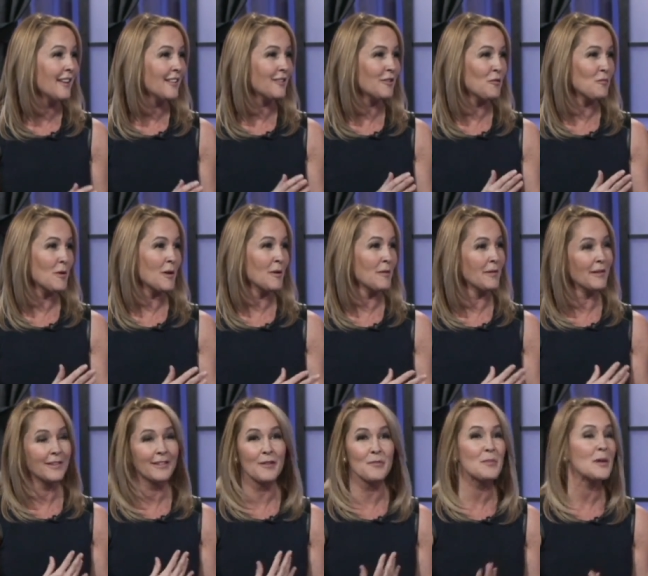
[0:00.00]
So
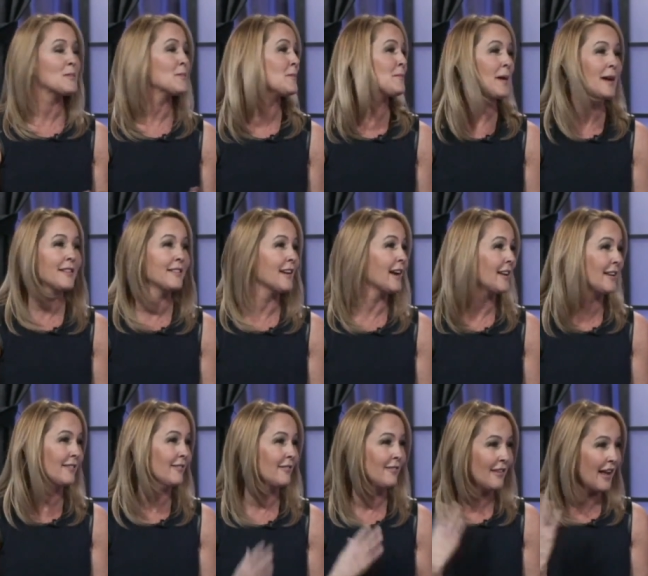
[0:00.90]
where some people might
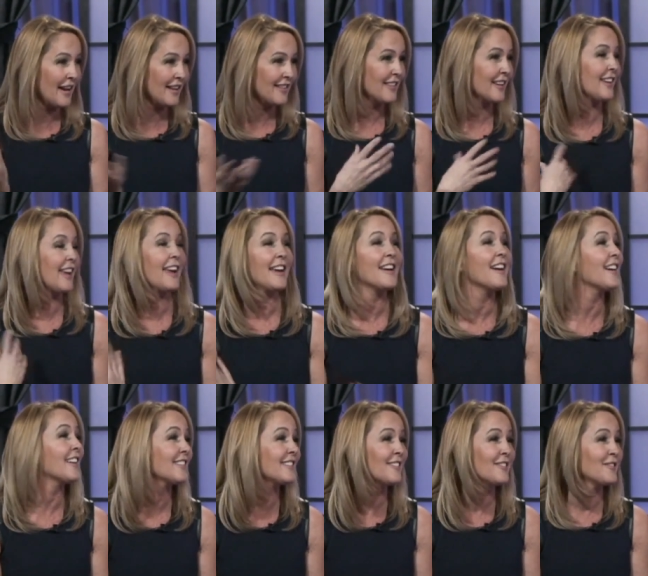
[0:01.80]
not like the
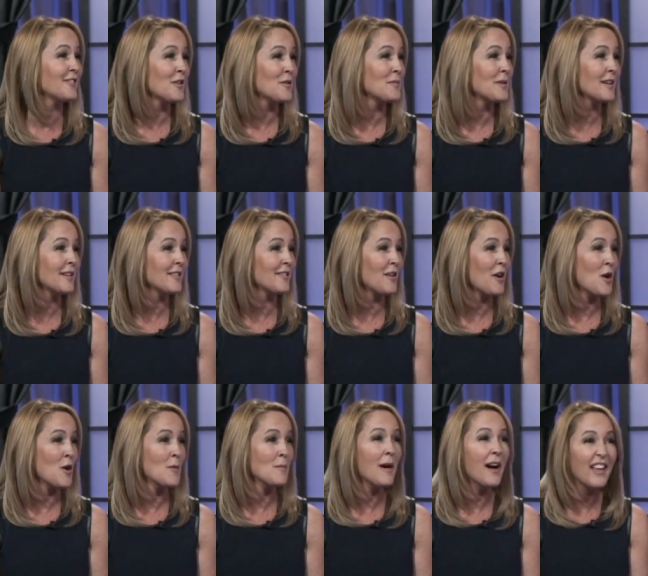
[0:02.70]
chaos of filming in their
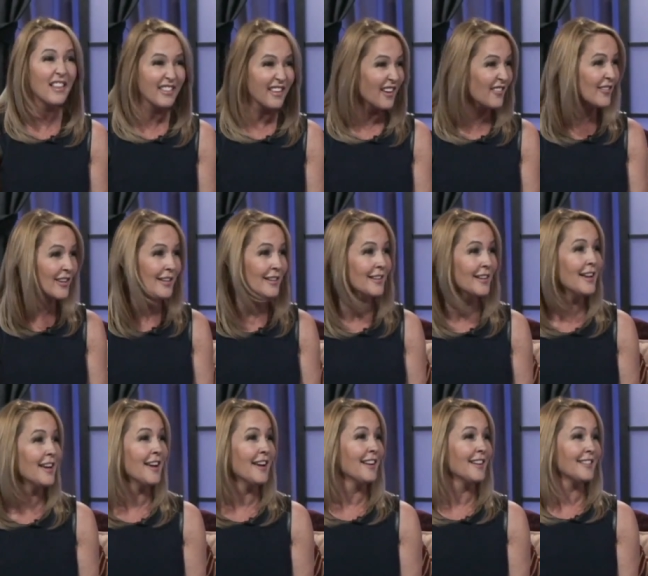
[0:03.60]
home, I love it.
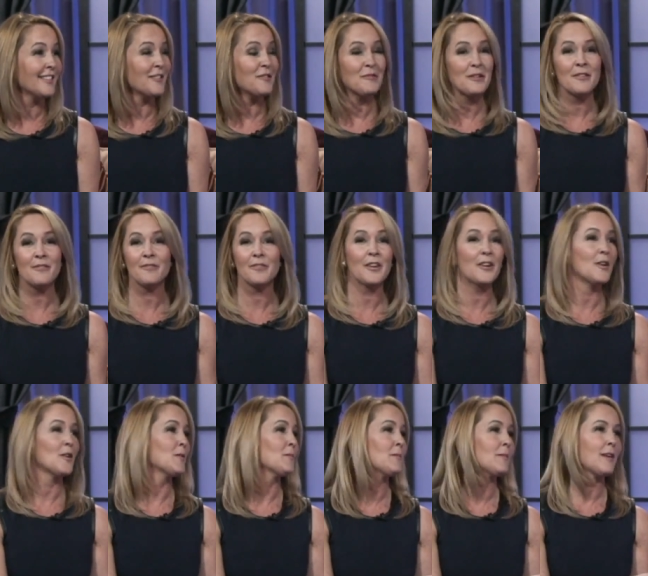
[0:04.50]
So we
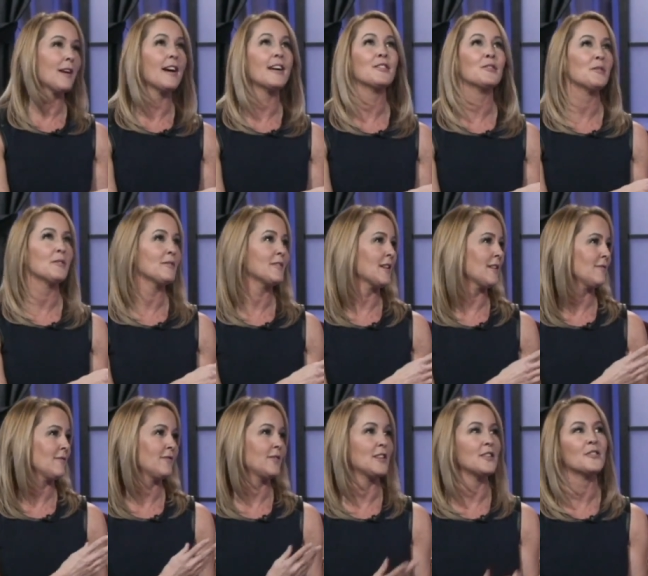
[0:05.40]
film, gosh, we've
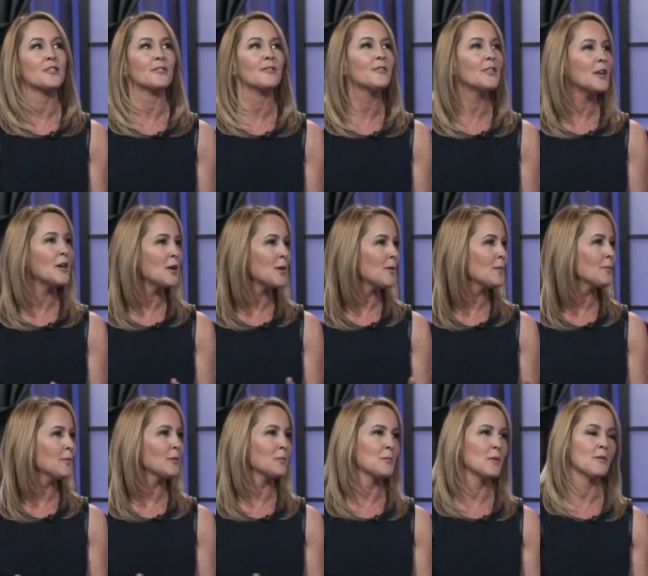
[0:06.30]
done feature
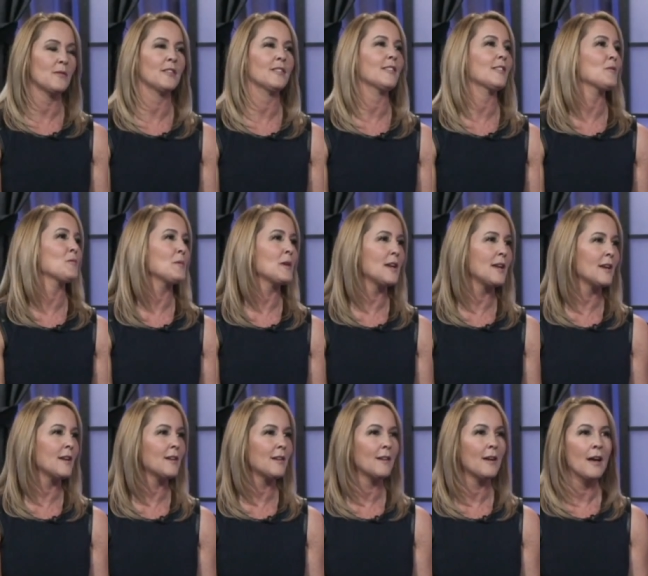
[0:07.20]
films, movies of the
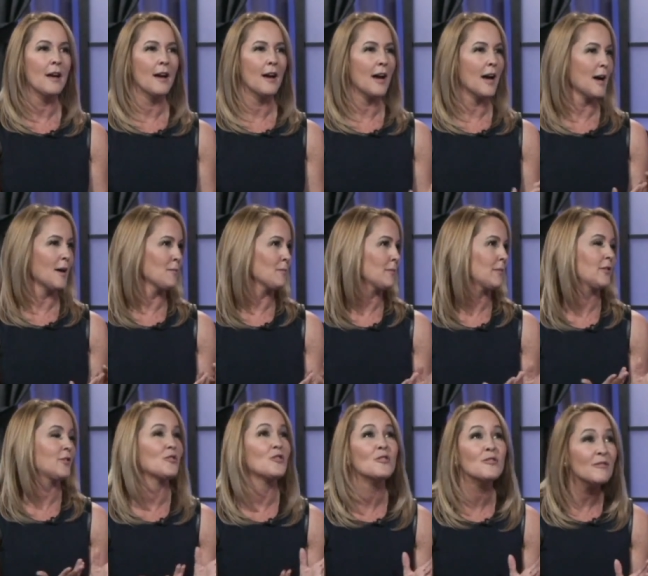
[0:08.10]
week, um,
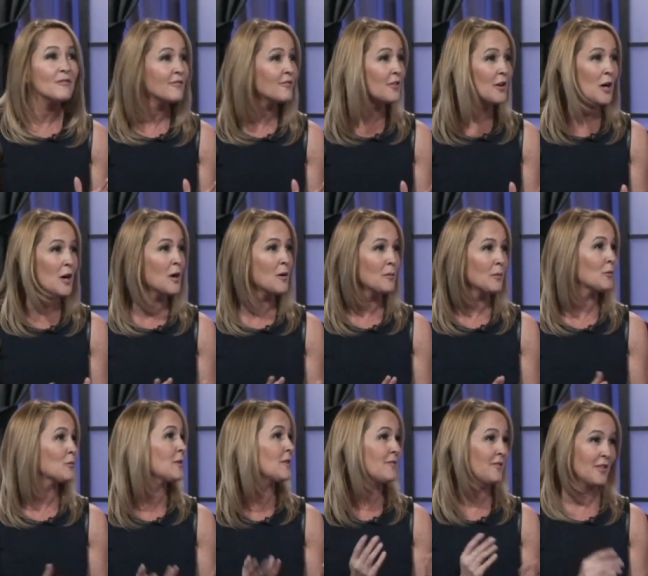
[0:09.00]
student
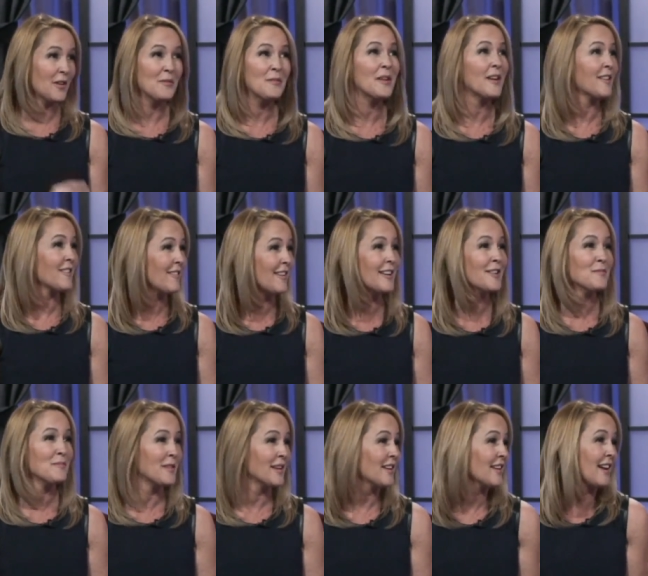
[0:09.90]
films. We film there quite
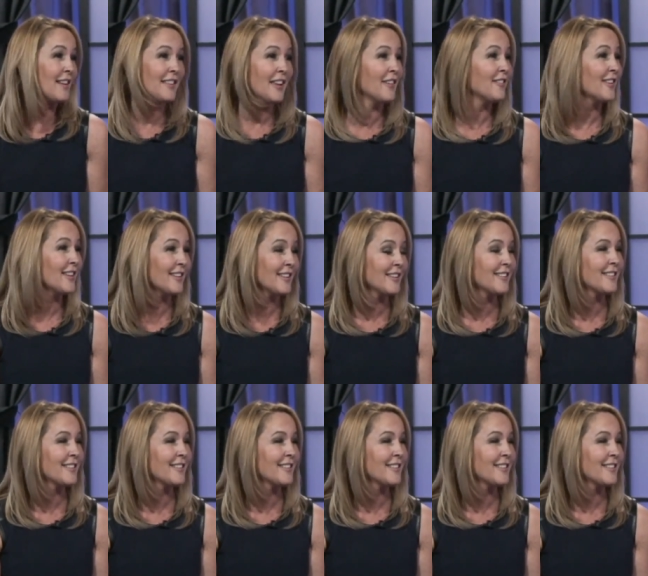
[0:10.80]
a bit. I love it.